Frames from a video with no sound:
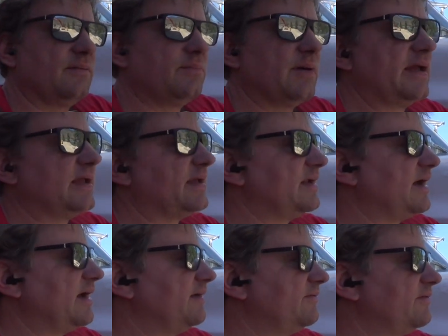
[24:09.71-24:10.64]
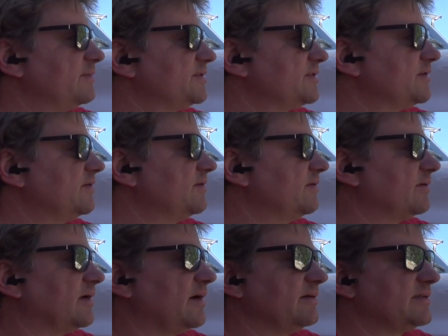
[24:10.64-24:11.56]
Mike and I from school
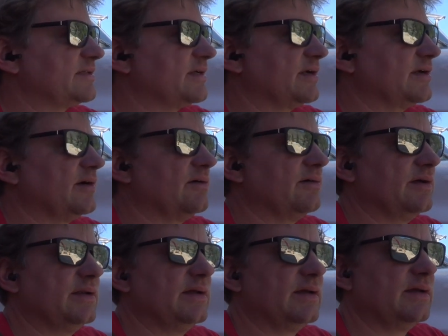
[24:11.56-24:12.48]
were always going to go and